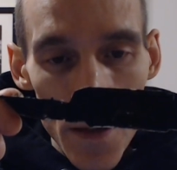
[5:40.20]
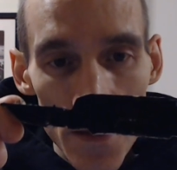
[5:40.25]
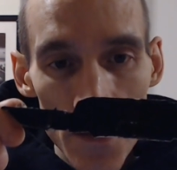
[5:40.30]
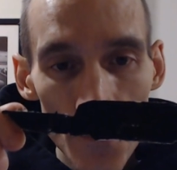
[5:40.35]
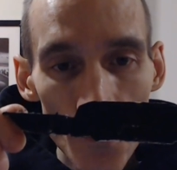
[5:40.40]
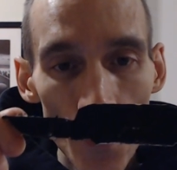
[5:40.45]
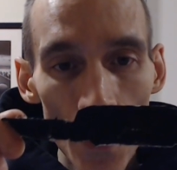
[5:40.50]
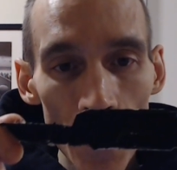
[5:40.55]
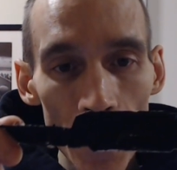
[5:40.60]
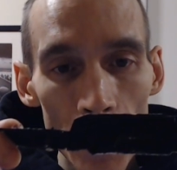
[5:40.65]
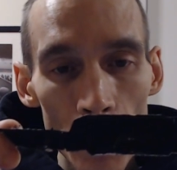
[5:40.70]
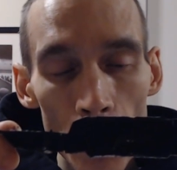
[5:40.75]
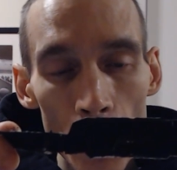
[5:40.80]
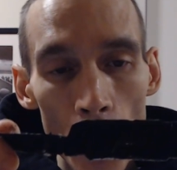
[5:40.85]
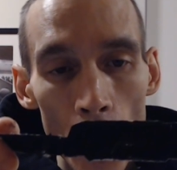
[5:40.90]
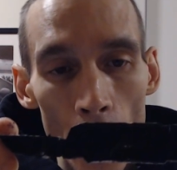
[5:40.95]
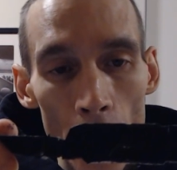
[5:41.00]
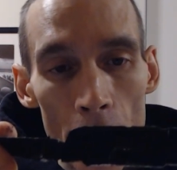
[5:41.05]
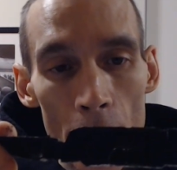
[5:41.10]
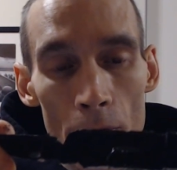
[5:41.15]
the running
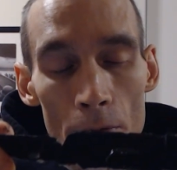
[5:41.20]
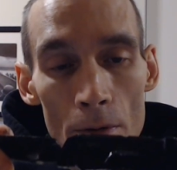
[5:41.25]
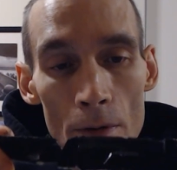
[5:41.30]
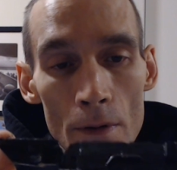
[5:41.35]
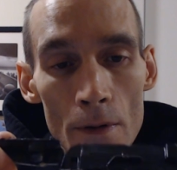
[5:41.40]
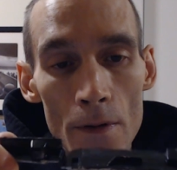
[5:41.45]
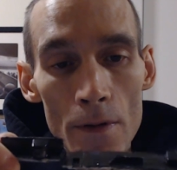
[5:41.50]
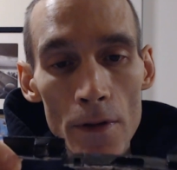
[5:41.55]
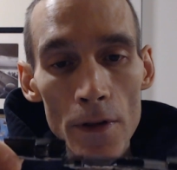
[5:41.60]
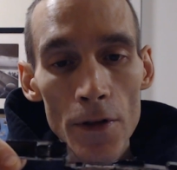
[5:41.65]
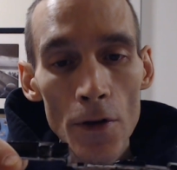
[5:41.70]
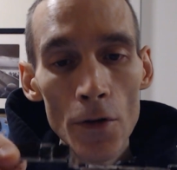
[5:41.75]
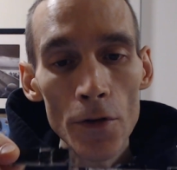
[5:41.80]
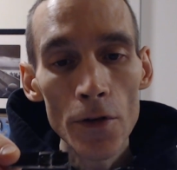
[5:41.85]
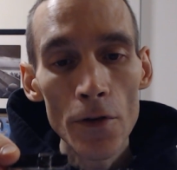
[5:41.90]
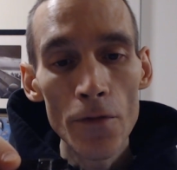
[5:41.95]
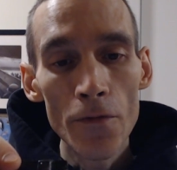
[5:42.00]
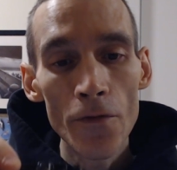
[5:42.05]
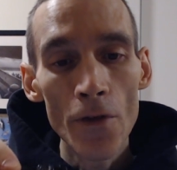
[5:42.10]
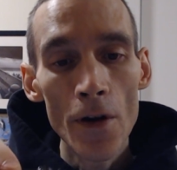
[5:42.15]
board, you know,
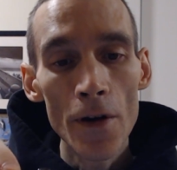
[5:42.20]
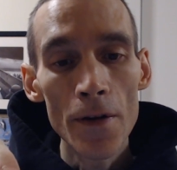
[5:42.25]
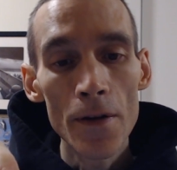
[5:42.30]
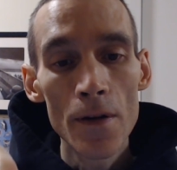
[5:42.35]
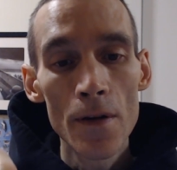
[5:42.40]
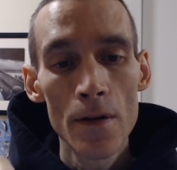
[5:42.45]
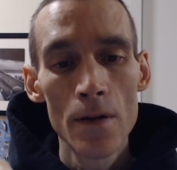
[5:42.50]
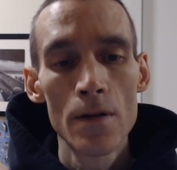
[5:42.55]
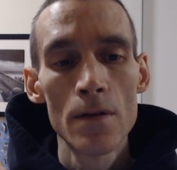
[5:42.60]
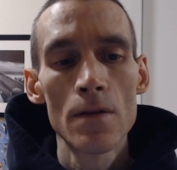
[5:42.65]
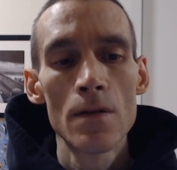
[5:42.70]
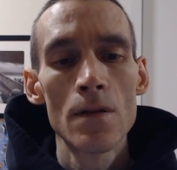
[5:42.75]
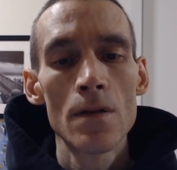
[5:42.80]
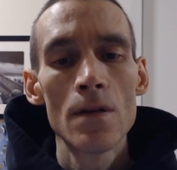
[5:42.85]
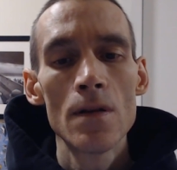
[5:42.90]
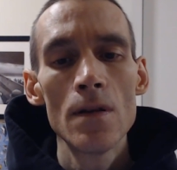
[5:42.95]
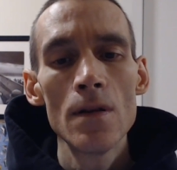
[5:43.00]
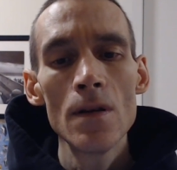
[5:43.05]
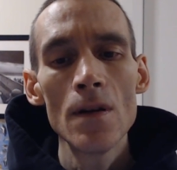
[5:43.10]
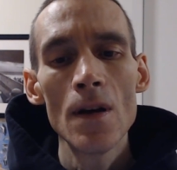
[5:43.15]
your front,
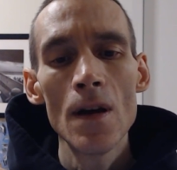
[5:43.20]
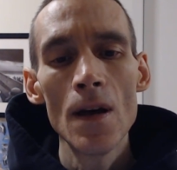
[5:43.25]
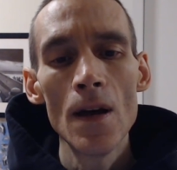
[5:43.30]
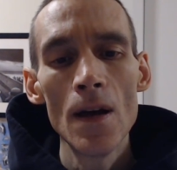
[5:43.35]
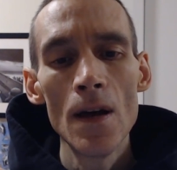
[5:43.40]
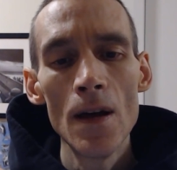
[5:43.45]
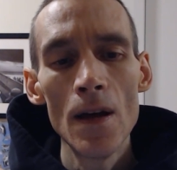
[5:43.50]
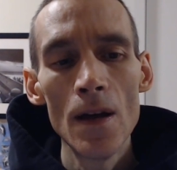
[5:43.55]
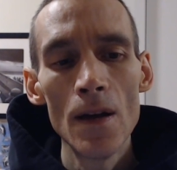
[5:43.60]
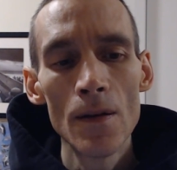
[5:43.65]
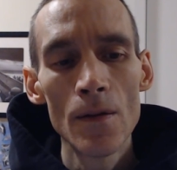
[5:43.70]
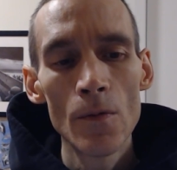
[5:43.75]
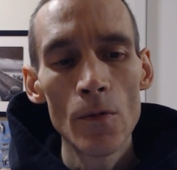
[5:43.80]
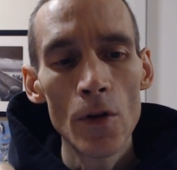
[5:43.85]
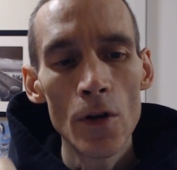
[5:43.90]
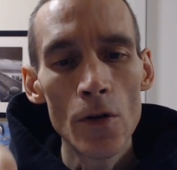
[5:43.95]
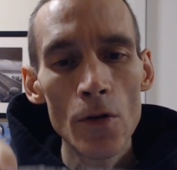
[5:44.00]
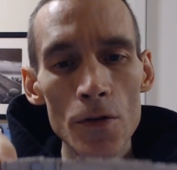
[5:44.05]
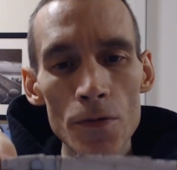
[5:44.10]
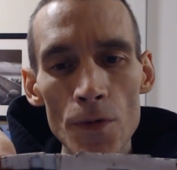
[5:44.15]
well,
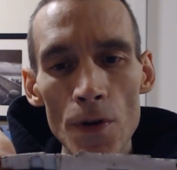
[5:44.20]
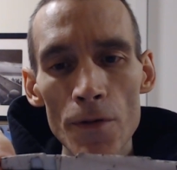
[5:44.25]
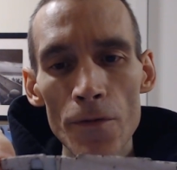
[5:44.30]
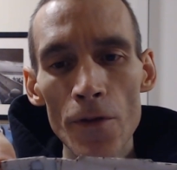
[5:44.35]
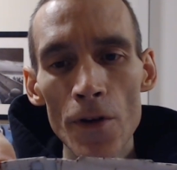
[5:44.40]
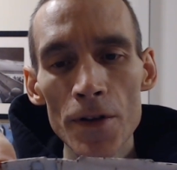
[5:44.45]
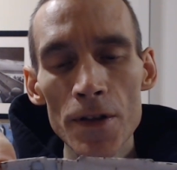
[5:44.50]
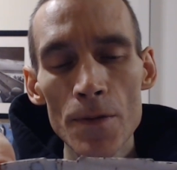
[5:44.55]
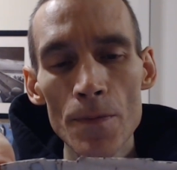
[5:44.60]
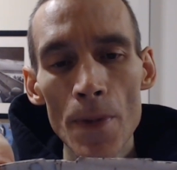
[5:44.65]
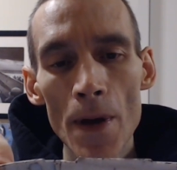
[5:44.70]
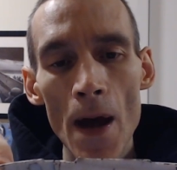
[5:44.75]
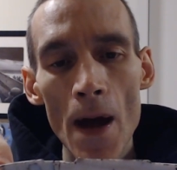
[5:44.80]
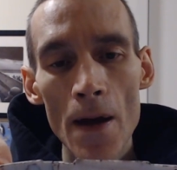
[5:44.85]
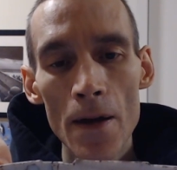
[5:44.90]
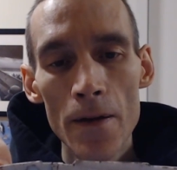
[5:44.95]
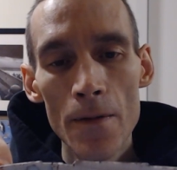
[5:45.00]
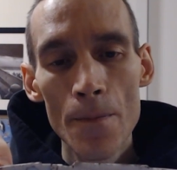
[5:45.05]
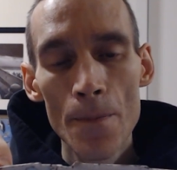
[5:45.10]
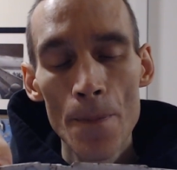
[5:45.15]
it goes right front to
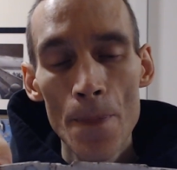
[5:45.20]
back.